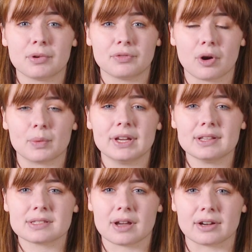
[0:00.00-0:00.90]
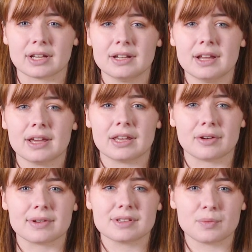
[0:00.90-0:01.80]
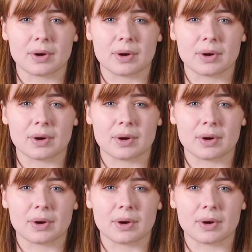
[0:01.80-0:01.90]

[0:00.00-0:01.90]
before we get started, here is a